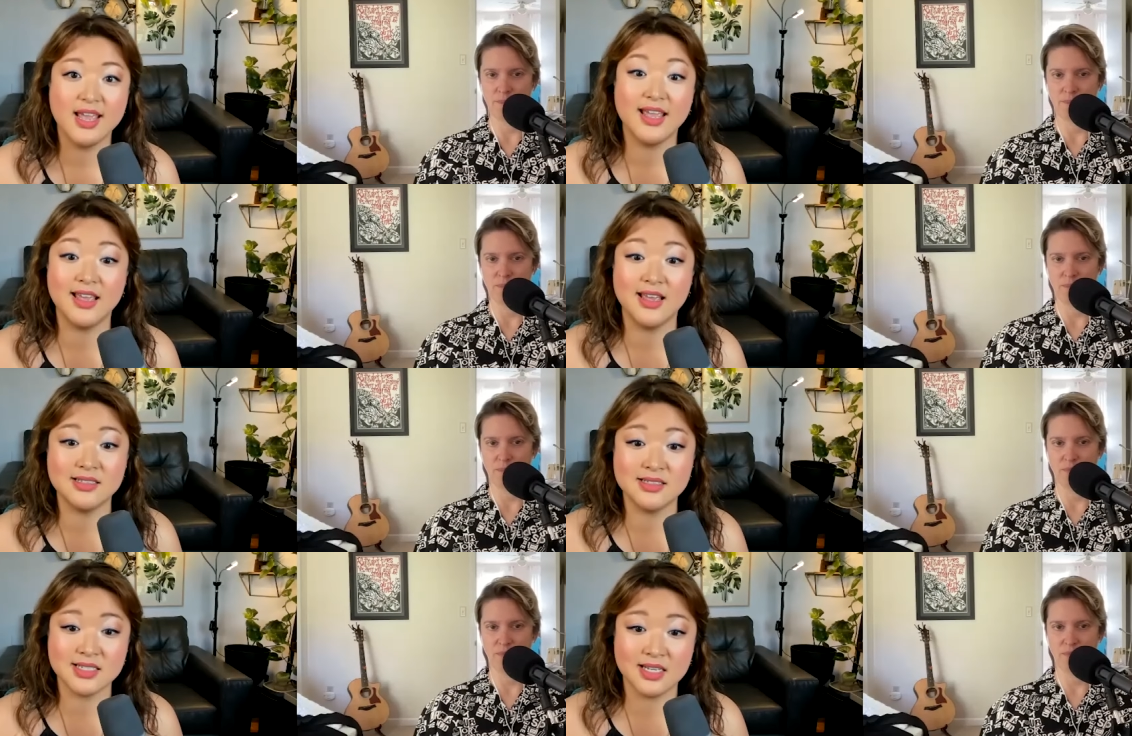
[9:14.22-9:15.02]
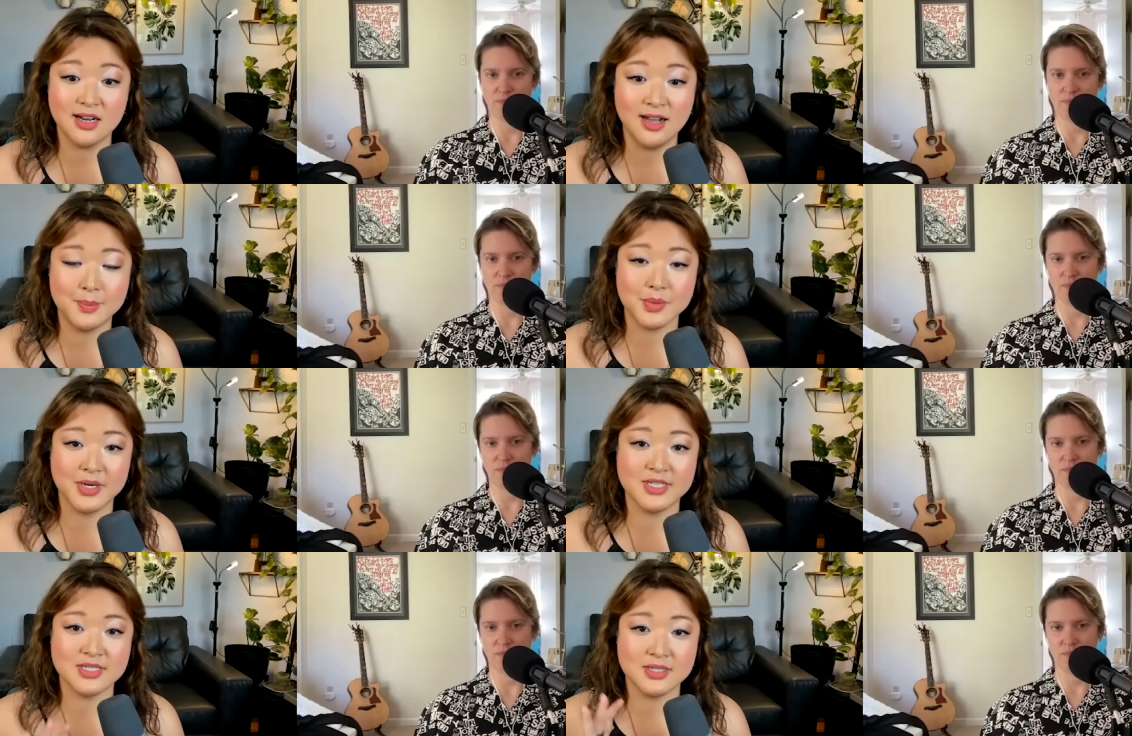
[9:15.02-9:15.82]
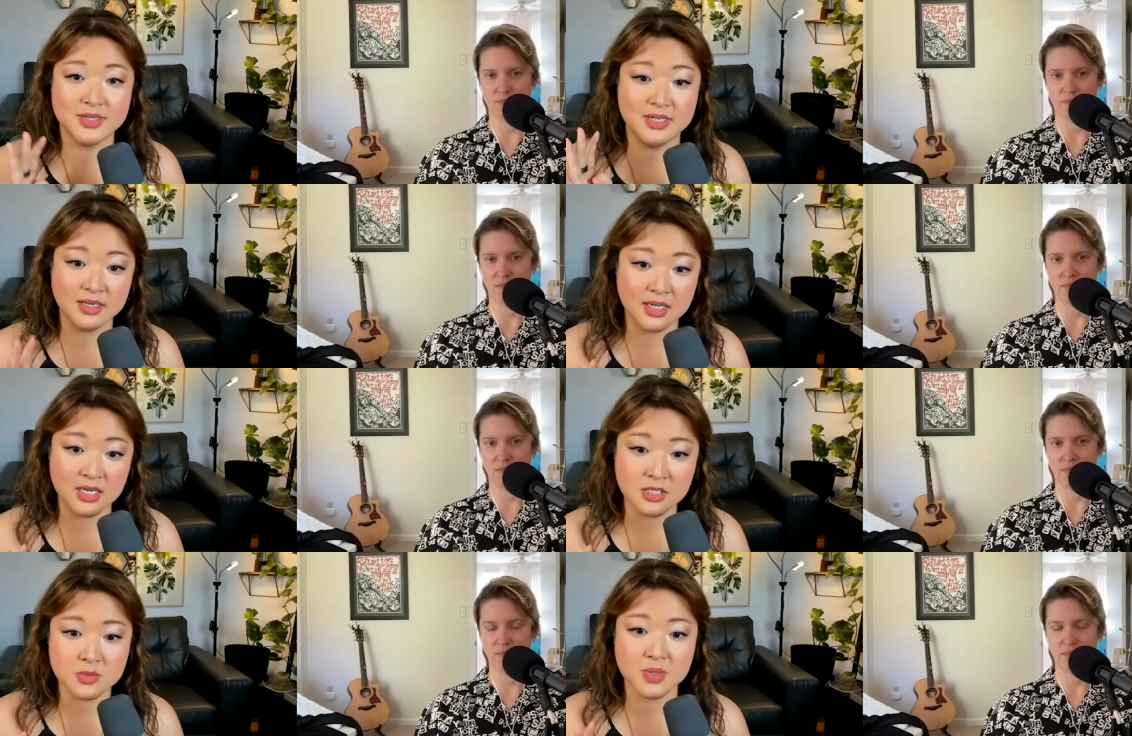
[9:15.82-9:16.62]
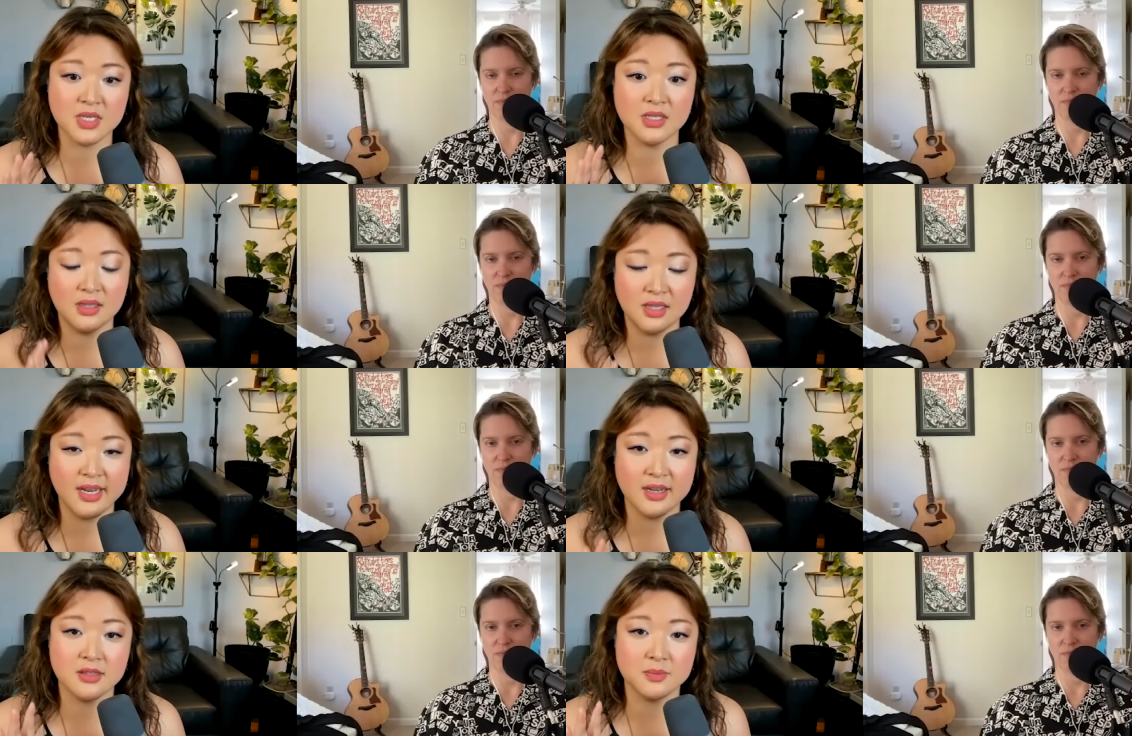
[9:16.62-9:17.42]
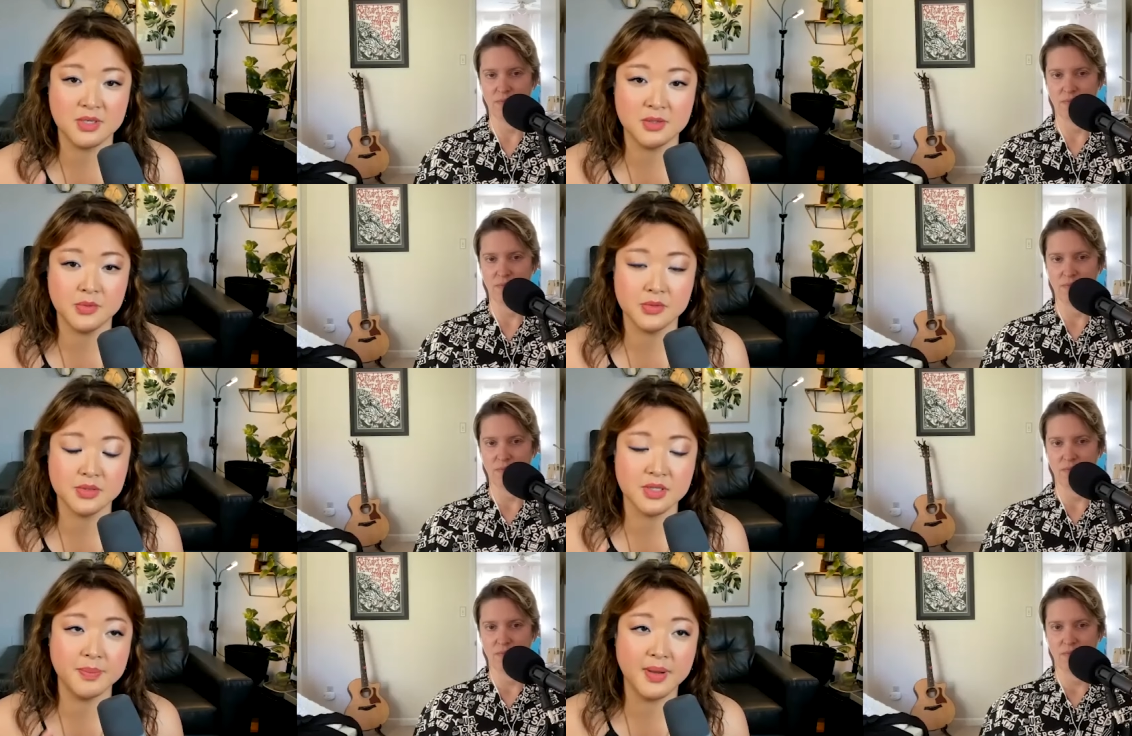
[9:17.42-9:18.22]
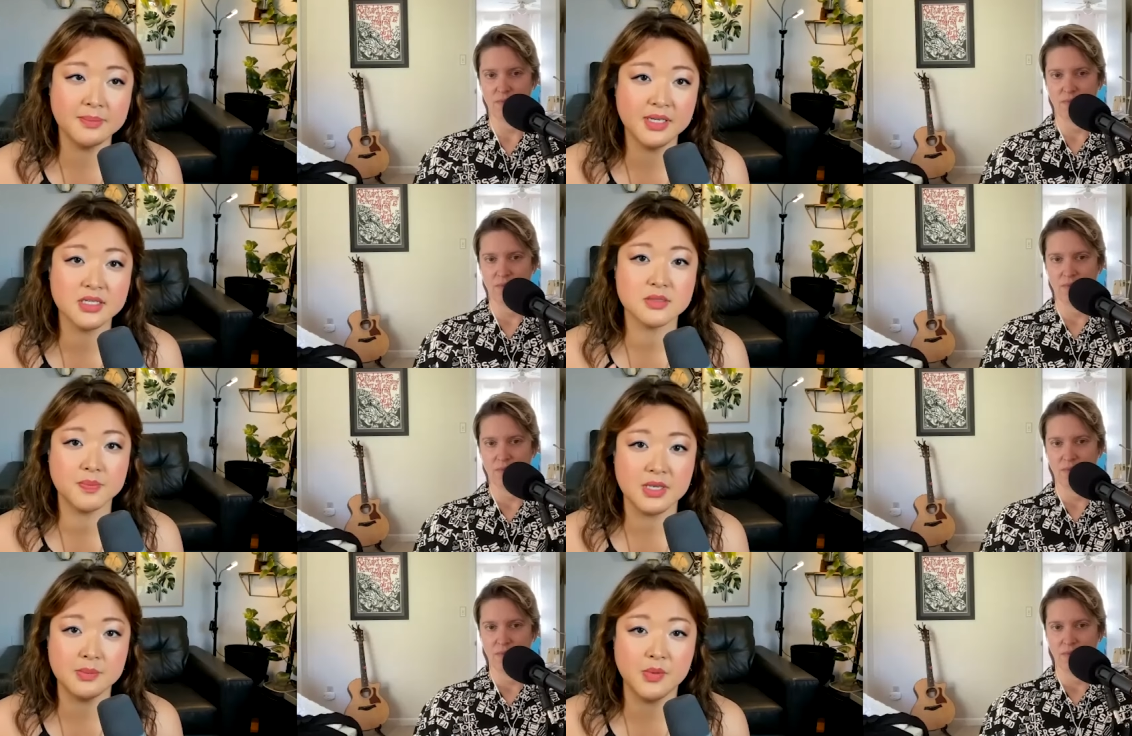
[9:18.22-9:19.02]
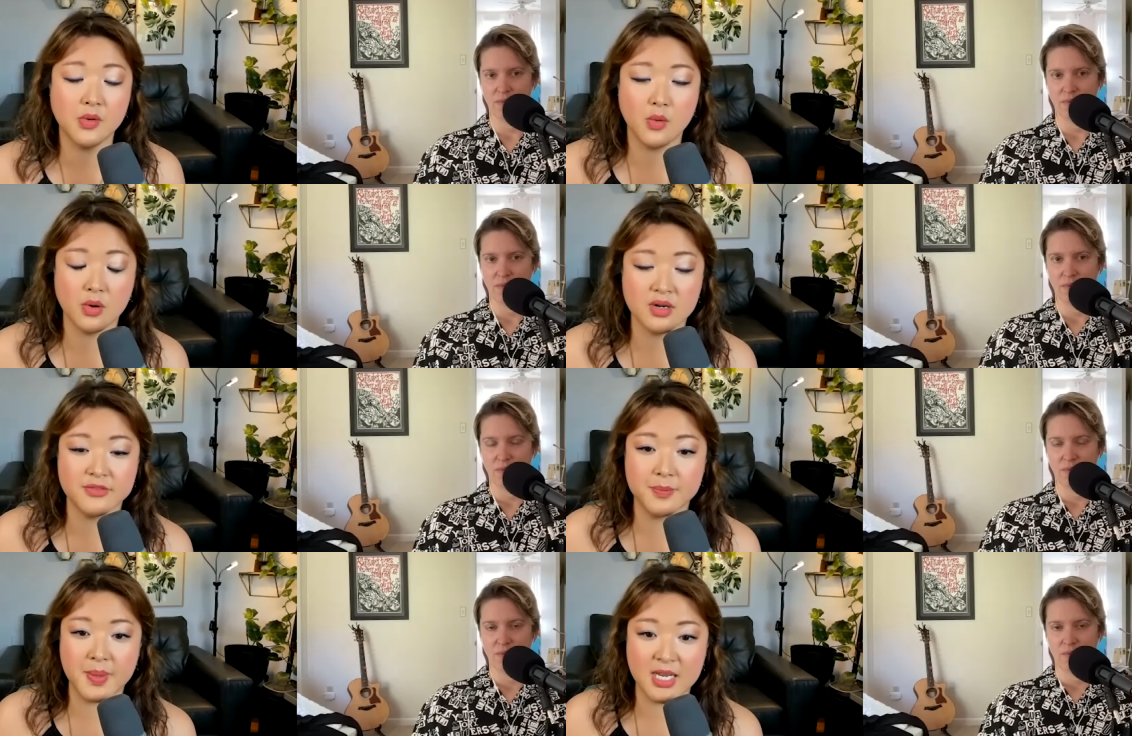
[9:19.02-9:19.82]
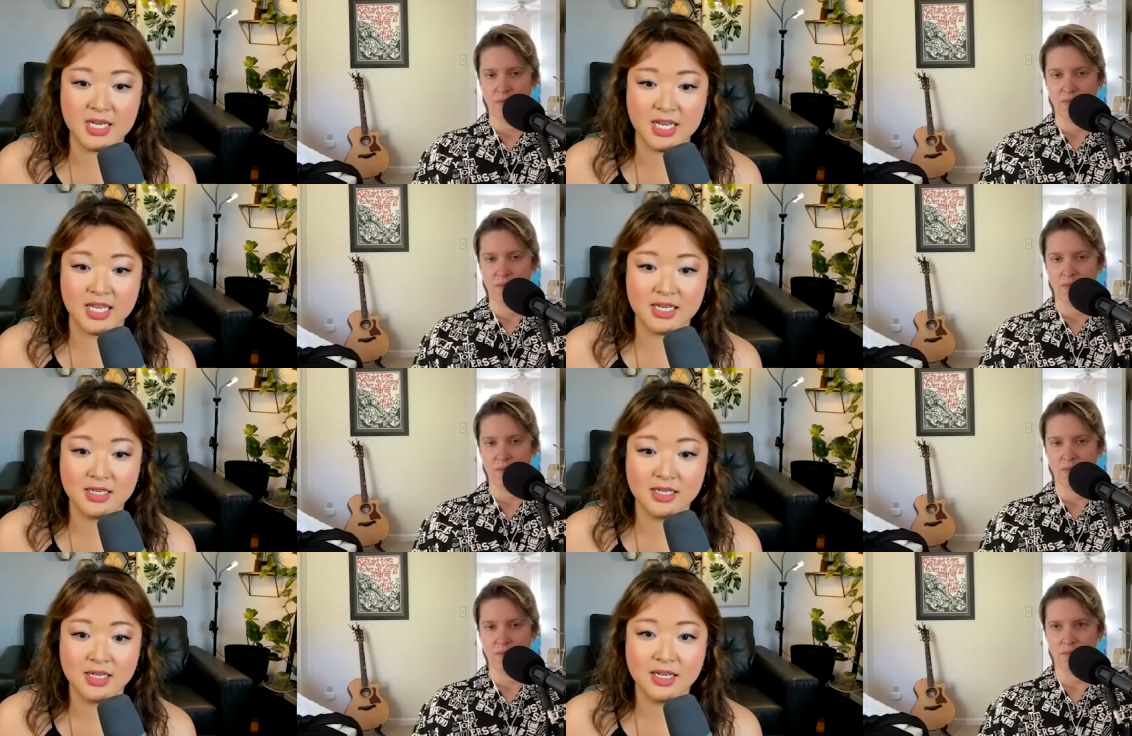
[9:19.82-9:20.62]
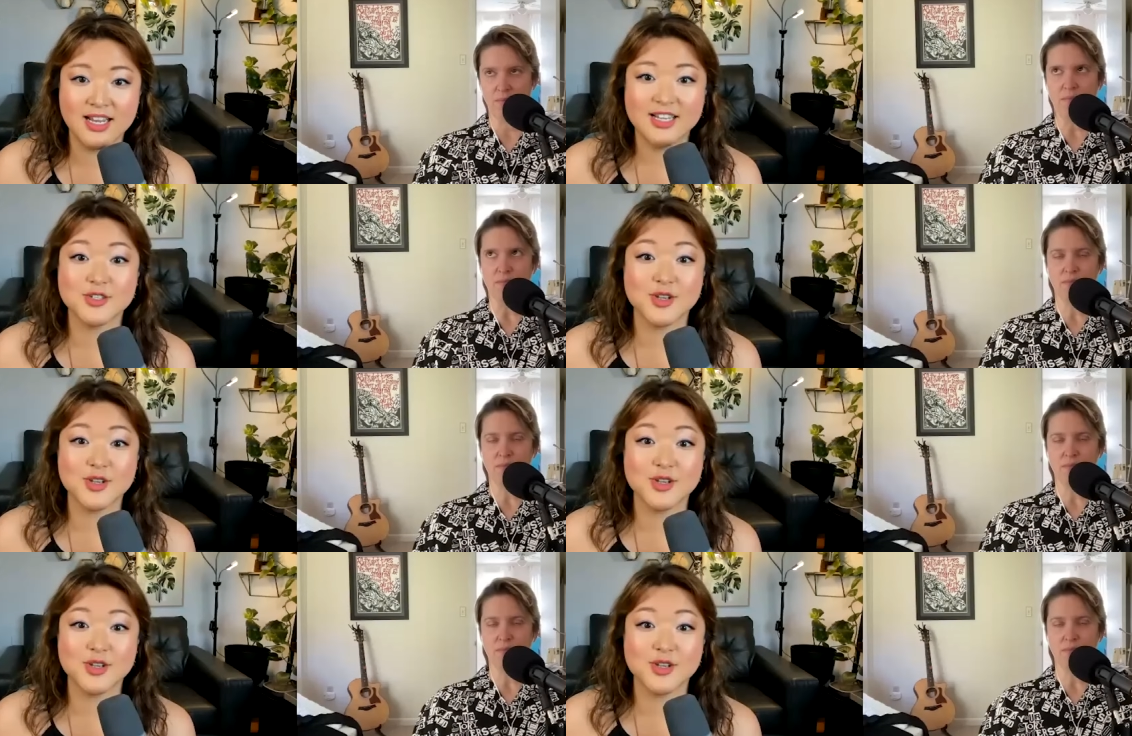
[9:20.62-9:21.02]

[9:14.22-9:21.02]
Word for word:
Speaker 1: and it operates in an engagement like the people the public's people court of opinion mm.